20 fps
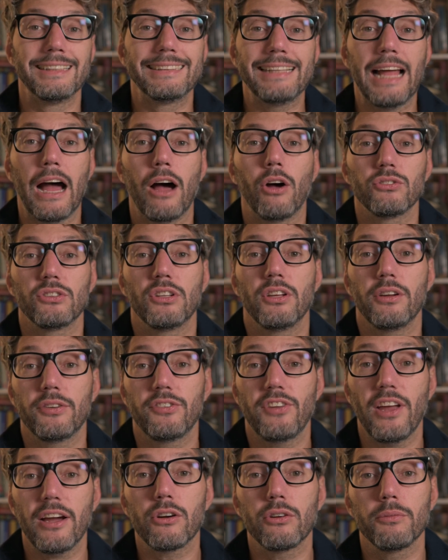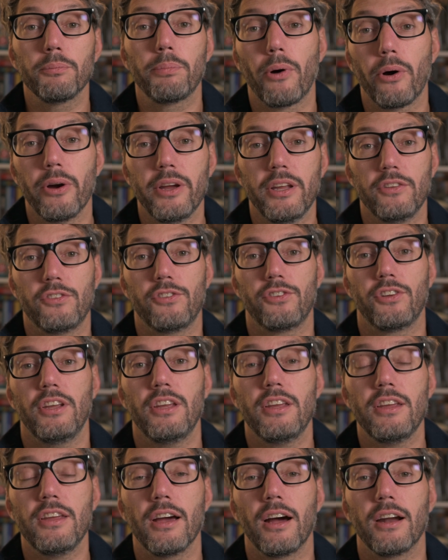Now, the second point
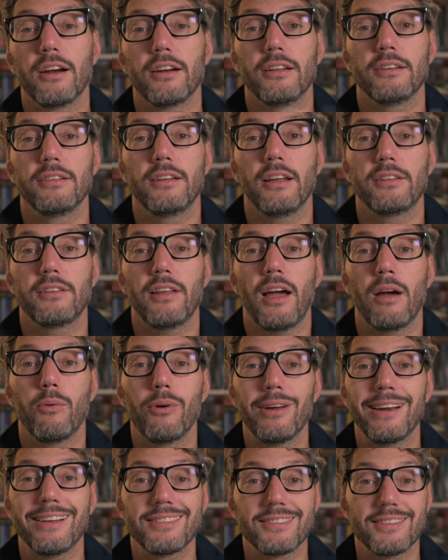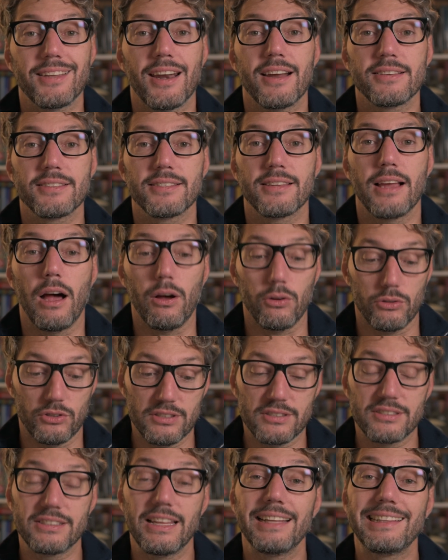here that I want to stress out
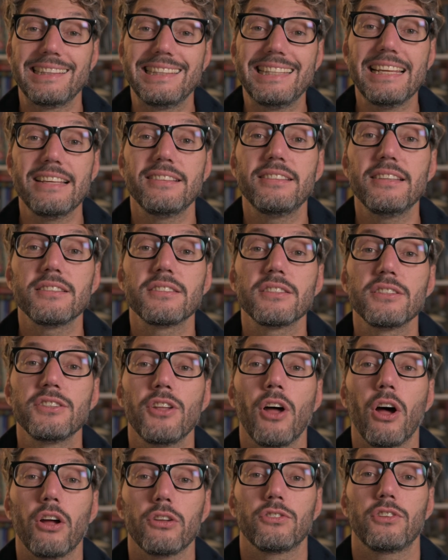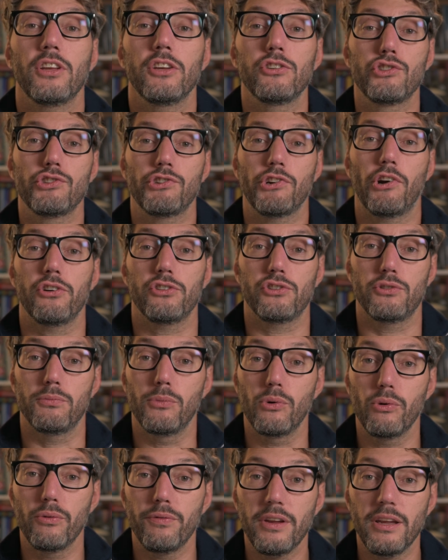is that this is not a short
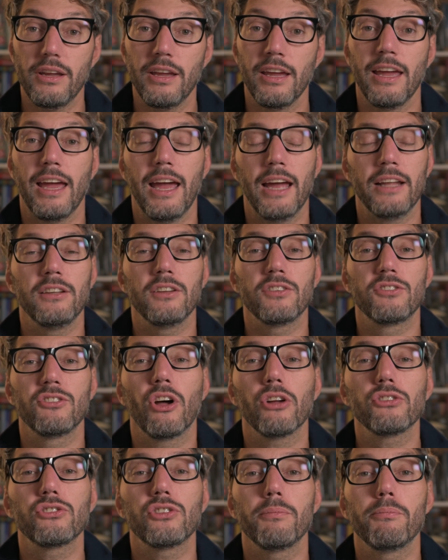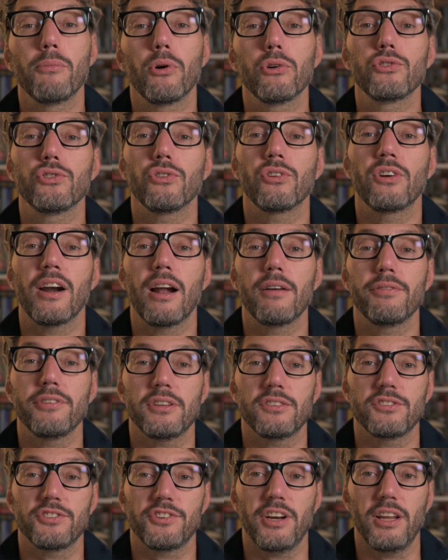movie and is not a motion
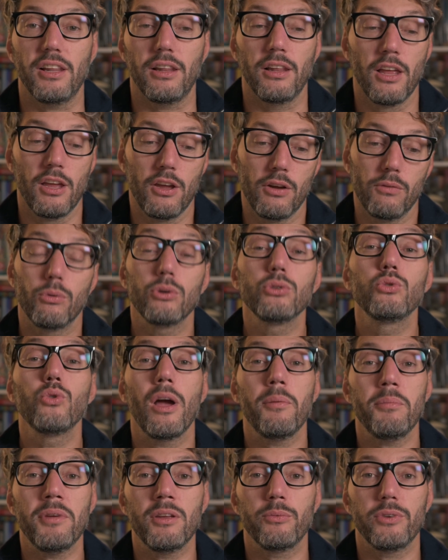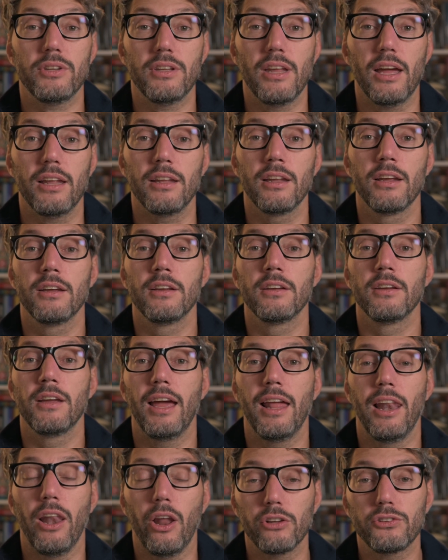graphics reel. What do I mean with that?
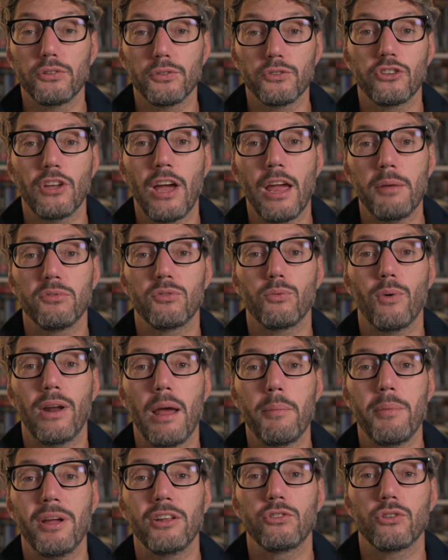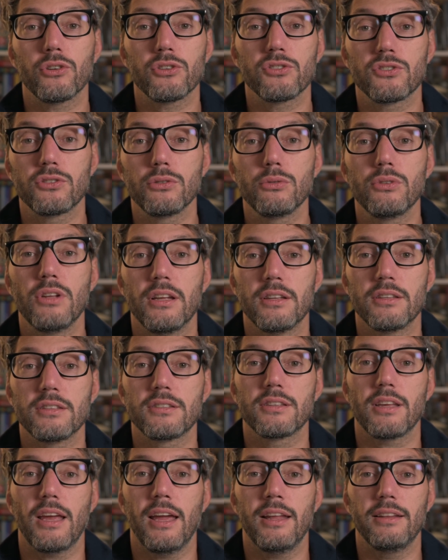A lot of times when I mentor
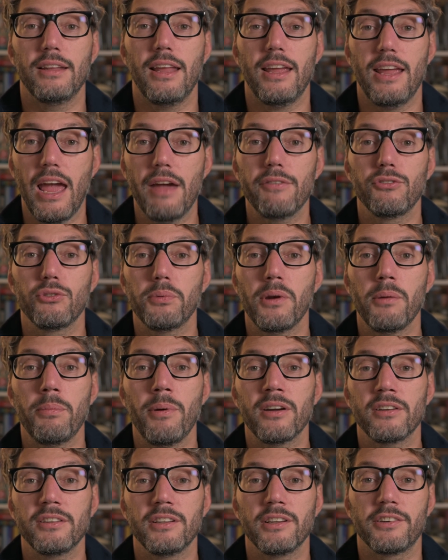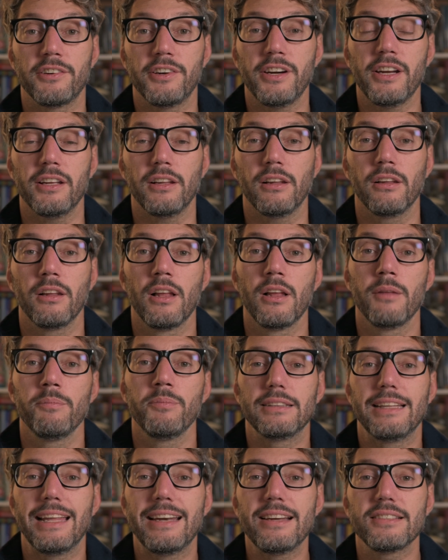students and they have to prepare their reel,
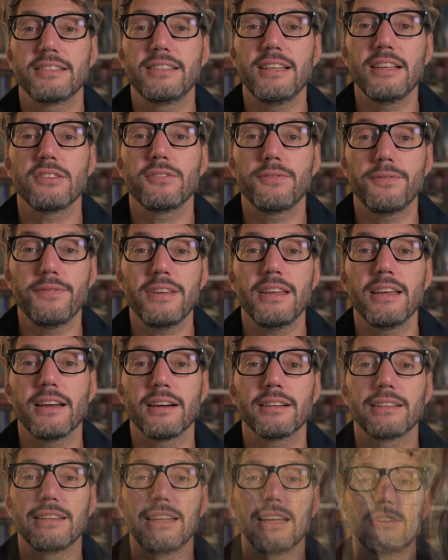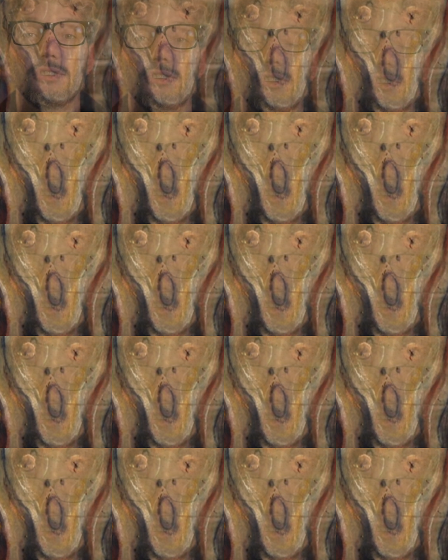there is this fear that